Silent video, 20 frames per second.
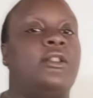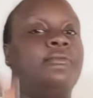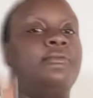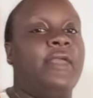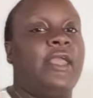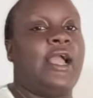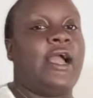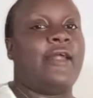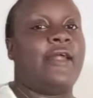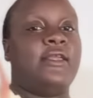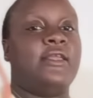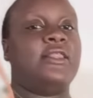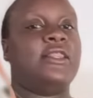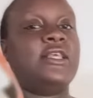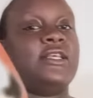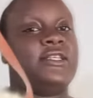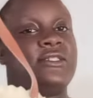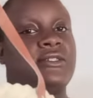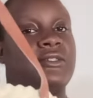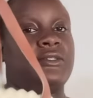carrying
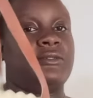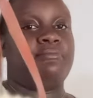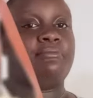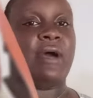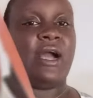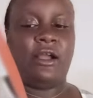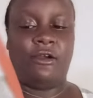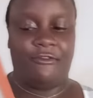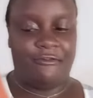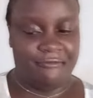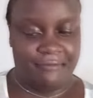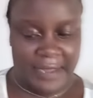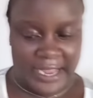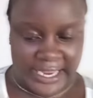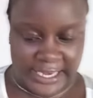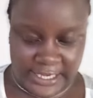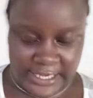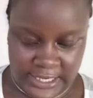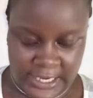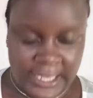this bag of
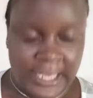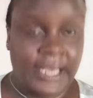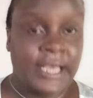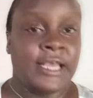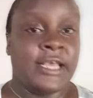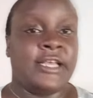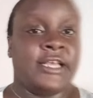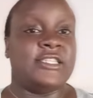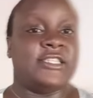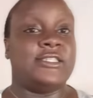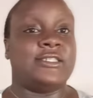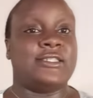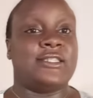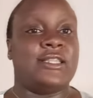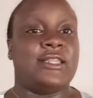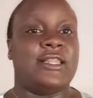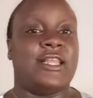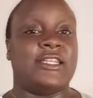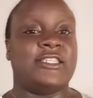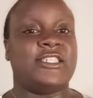mine
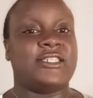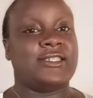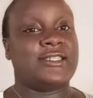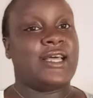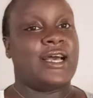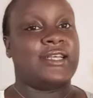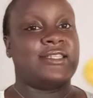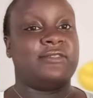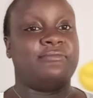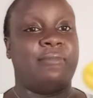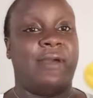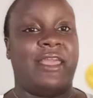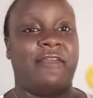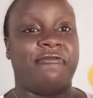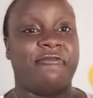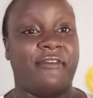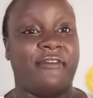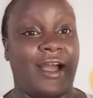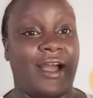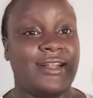that just has my
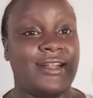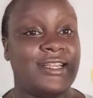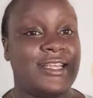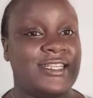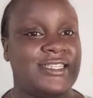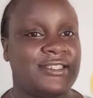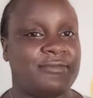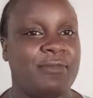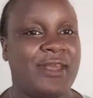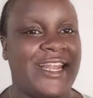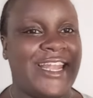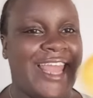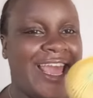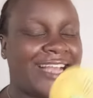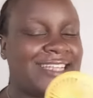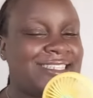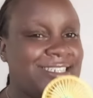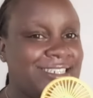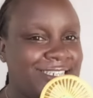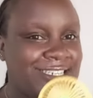fan. It's been
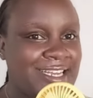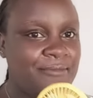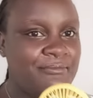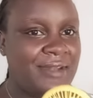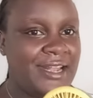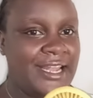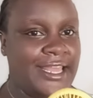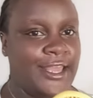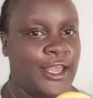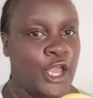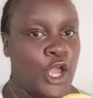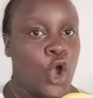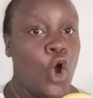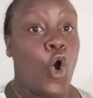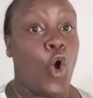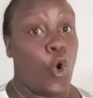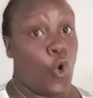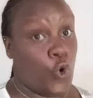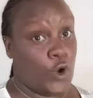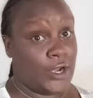extremely
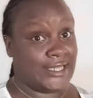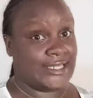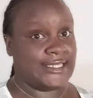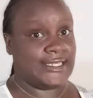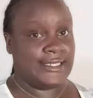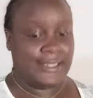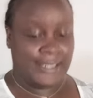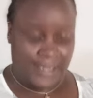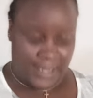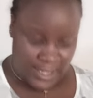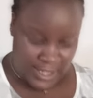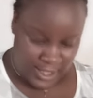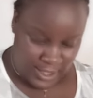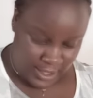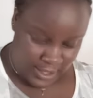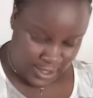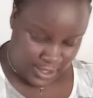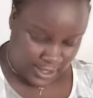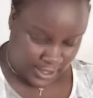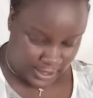hot,
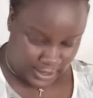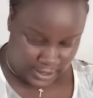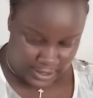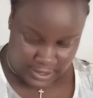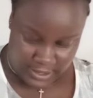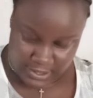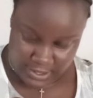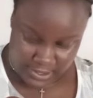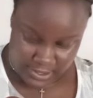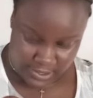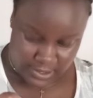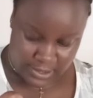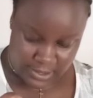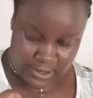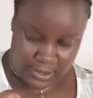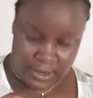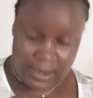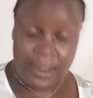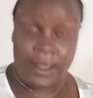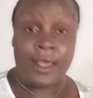and
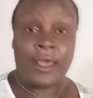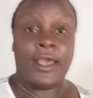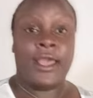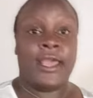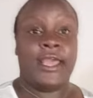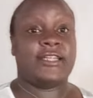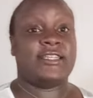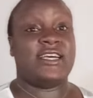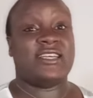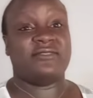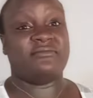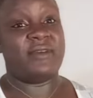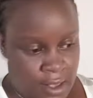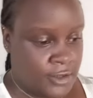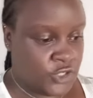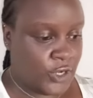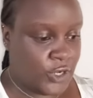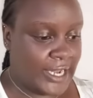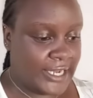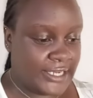it has my
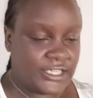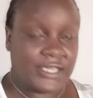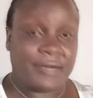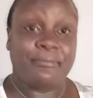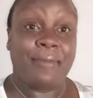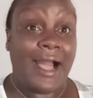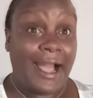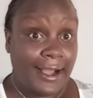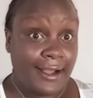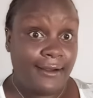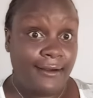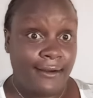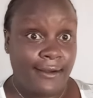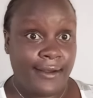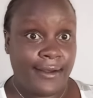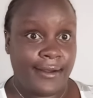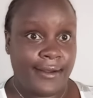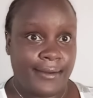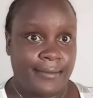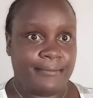toiletry bag,
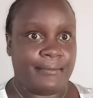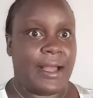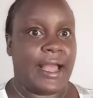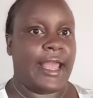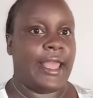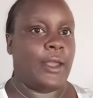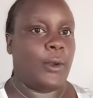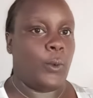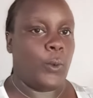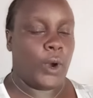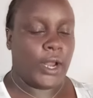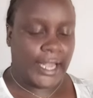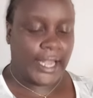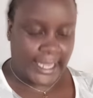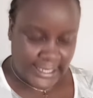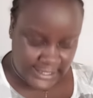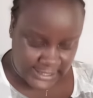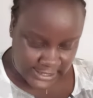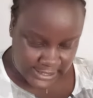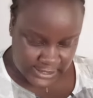my
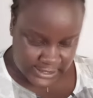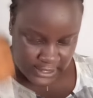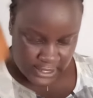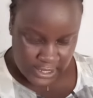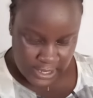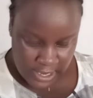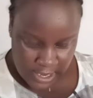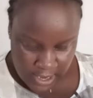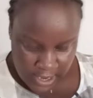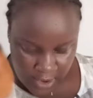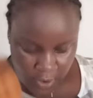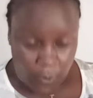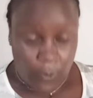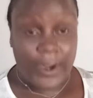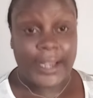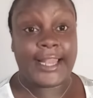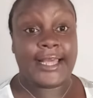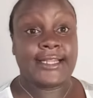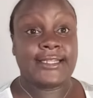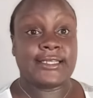
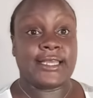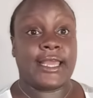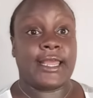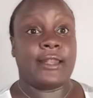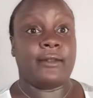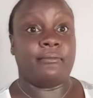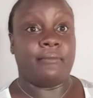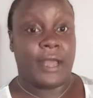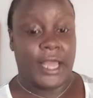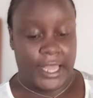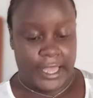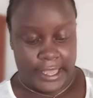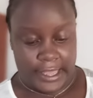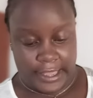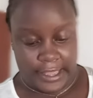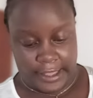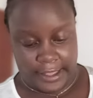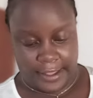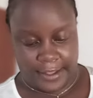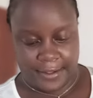wallet, and
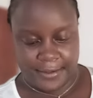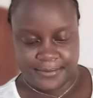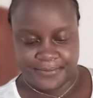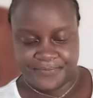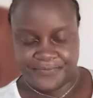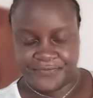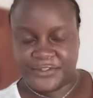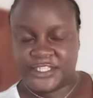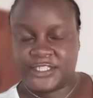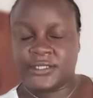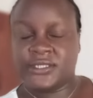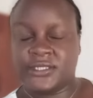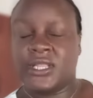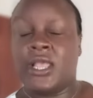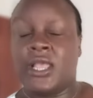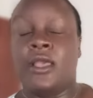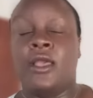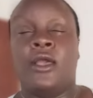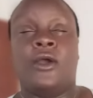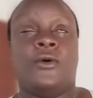my,
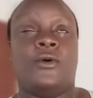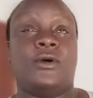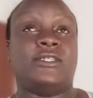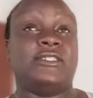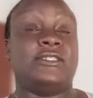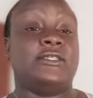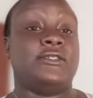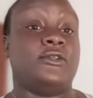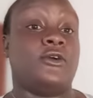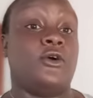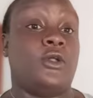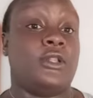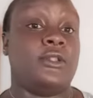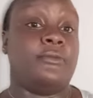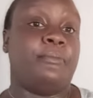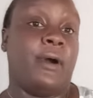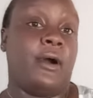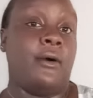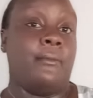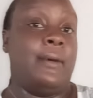what is it called,
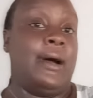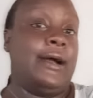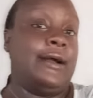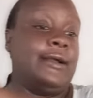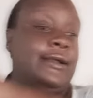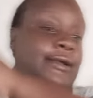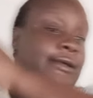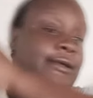power bank.